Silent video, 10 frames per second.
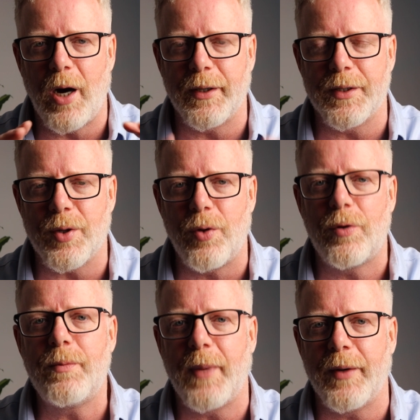on its
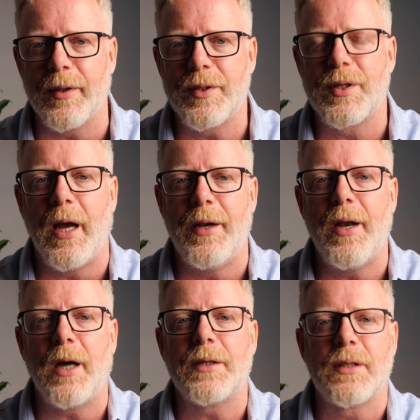own merits and
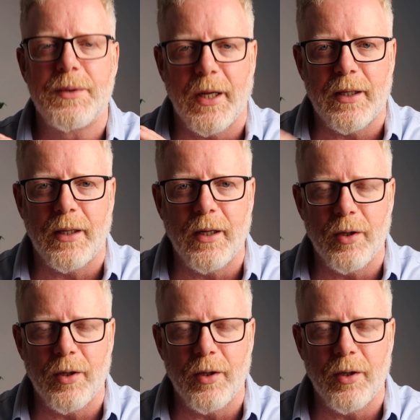not taking